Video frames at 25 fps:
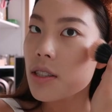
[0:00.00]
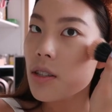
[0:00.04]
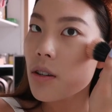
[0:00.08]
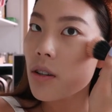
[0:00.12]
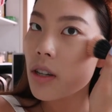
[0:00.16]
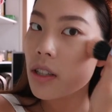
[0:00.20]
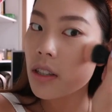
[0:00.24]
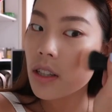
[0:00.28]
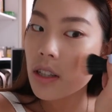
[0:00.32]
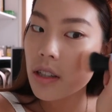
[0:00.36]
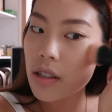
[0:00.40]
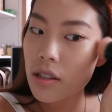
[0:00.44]

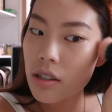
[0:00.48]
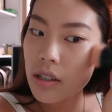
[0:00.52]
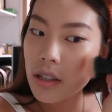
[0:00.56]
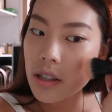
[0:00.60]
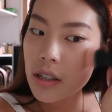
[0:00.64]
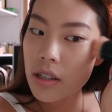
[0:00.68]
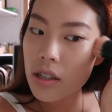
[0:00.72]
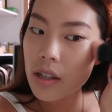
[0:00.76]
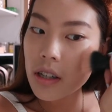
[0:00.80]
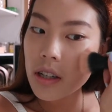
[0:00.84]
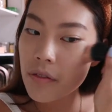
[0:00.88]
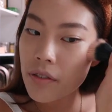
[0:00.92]
So
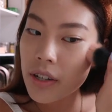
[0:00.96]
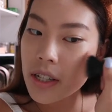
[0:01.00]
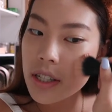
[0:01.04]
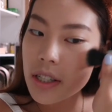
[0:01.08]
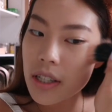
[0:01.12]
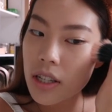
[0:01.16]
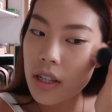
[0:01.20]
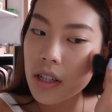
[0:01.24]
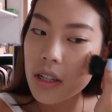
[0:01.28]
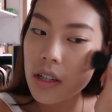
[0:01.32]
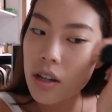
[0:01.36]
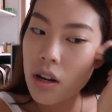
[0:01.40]
another
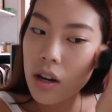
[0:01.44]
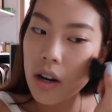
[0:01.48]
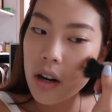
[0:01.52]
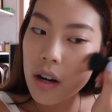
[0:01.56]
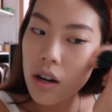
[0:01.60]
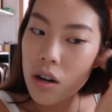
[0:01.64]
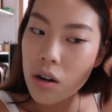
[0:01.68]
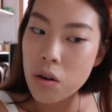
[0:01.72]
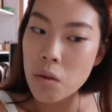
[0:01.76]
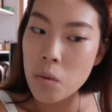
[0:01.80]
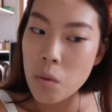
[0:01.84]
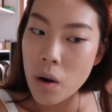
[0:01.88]
reason
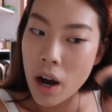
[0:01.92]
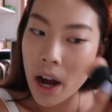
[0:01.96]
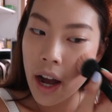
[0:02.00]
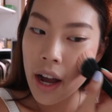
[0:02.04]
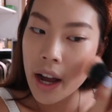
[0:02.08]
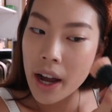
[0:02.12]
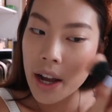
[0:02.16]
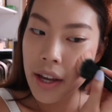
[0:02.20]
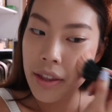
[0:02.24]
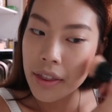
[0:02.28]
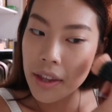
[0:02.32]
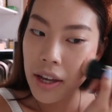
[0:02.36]

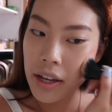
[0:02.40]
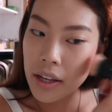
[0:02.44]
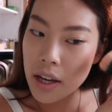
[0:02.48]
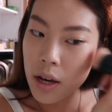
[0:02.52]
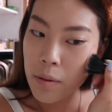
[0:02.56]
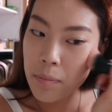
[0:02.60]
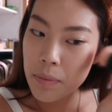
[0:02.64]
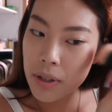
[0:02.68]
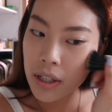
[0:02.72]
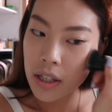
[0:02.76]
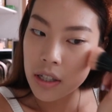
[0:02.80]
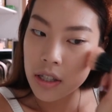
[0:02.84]
why I think
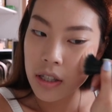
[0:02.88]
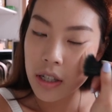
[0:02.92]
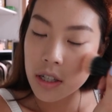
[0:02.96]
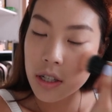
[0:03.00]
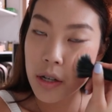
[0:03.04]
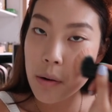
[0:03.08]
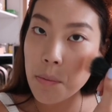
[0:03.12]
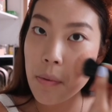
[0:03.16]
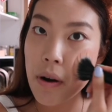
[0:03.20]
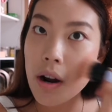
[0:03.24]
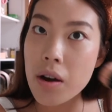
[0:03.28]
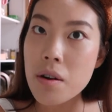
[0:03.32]
EPIK is
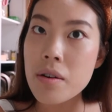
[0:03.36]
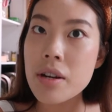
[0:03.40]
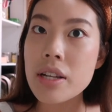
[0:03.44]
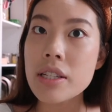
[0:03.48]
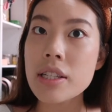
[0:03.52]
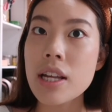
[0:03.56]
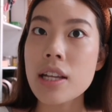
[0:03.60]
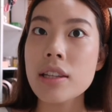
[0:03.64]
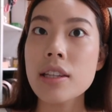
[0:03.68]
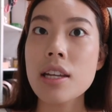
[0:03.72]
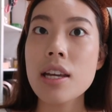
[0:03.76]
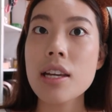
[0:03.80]
such a pro
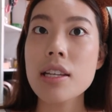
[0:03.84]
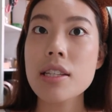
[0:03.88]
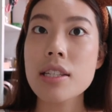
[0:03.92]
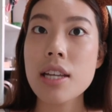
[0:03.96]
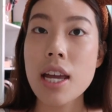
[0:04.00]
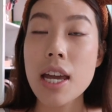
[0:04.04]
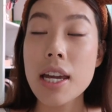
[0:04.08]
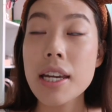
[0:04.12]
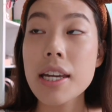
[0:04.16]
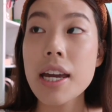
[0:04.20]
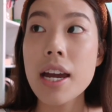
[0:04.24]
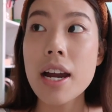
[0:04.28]
is that they
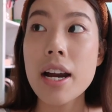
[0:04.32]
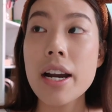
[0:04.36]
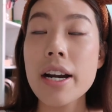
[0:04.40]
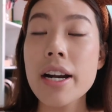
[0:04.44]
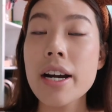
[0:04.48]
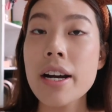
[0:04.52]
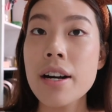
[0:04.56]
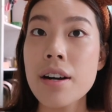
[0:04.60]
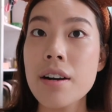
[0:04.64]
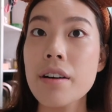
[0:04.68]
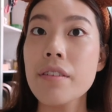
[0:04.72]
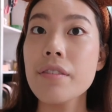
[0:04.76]
take
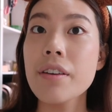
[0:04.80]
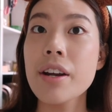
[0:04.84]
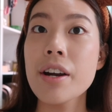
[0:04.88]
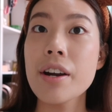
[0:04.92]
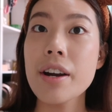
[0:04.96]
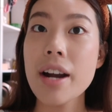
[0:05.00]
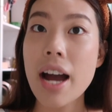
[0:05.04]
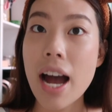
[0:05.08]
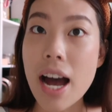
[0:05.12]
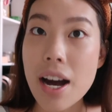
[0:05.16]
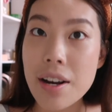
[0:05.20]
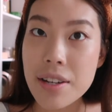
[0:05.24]
care of
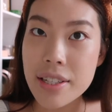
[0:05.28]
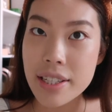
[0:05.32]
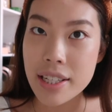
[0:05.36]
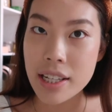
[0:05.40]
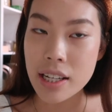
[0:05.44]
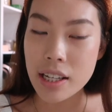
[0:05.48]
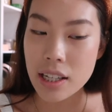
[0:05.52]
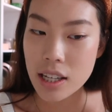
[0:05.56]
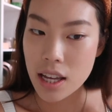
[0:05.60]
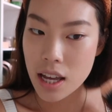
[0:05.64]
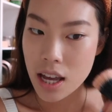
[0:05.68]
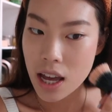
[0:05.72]
your
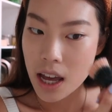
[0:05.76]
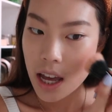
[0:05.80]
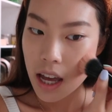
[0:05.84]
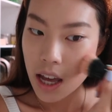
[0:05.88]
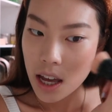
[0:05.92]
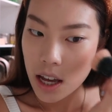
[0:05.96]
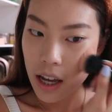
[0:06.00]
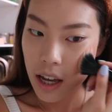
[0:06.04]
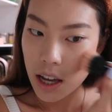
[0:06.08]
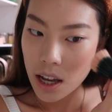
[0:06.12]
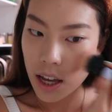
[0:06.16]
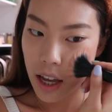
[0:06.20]
housing.
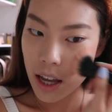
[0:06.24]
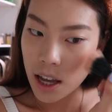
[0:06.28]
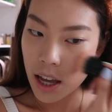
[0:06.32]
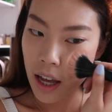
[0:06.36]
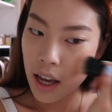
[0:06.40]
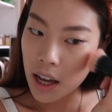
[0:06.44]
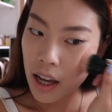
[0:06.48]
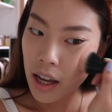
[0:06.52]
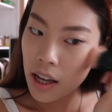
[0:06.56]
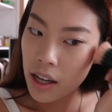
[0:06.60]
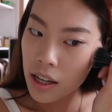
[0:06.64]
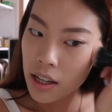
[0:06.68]

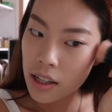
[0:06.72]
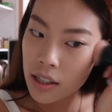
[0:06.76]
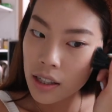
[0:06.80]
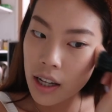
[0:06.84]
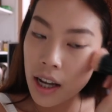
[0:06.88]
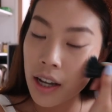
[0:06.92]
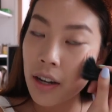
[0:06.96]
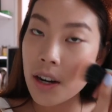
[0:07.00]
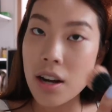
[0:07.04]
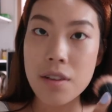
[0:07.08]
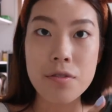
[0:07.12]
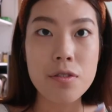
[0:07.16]
And
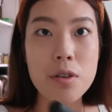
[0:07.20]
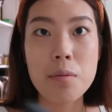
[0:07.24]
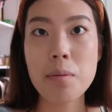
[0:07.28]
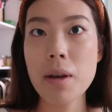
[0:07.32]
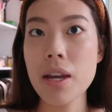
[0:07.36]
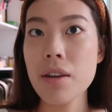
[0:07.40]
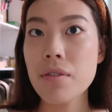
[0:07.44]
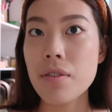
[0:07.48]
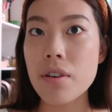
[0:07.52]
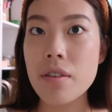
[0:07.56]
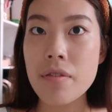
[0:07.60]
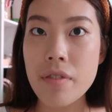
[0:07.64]
I don't have to
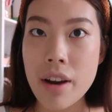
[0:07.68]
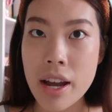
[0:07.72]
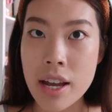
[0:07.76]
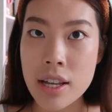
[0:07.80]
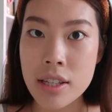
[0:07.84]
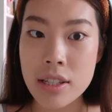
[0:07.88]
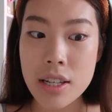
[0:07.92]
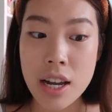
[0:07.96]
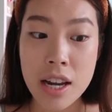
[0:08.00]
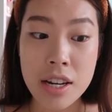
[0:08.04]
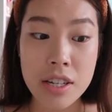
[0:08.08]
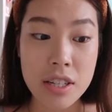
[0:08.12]
pay for
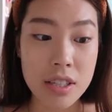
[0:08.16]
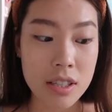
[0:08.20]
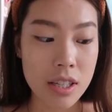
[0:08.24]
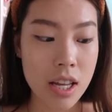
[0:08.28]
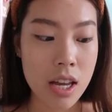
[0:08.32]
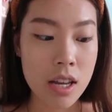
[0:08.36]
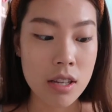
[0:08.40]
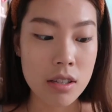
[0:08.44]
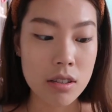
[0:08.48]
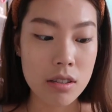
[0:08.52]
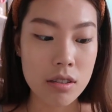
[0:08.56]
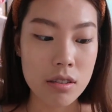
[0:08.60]
rent. I just
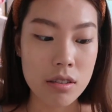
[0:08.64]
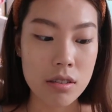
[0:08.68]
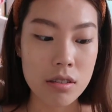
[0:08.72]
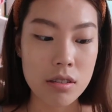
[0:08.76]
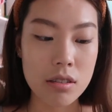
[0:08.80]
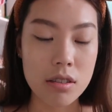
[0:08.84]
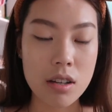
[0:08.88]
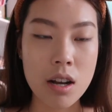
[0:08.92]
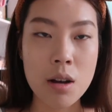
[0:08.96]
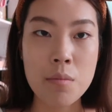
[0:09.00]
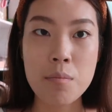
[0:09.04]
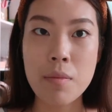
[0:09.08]
get
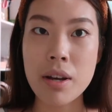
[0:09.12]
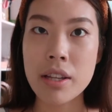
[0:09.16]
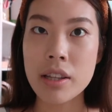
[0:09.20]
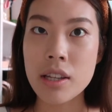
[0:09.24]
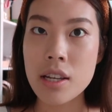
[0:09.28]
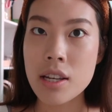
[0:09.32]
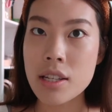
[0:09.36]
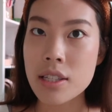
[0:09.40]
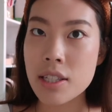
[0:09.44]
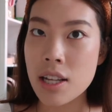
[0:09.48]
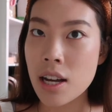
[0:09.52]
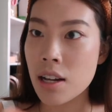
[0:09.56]
a
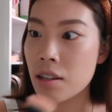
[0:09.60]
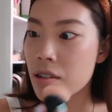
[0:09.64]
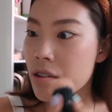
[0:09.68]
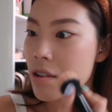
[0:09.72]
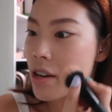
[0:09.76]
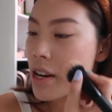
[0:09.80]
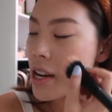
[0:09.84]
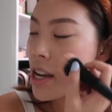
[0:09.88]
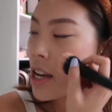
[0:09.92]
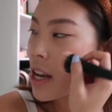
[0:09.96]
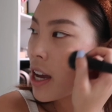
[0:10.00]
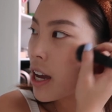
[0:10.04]
monthly
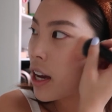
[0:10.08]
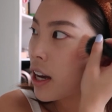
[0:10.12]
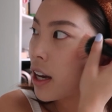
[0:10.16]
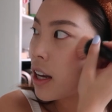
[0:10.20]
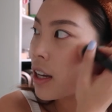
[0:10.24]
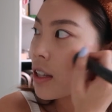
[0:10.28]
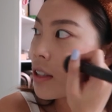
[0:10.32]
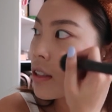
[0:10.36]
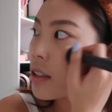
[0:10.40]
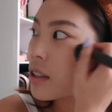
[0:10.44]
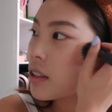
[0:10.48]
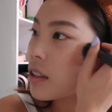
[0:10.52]
salary
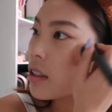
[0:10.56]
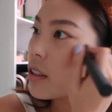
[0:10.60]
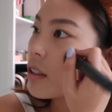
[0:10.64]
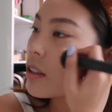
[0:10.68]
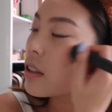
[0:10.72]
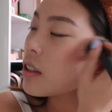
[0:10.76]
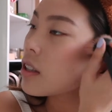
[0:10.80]
and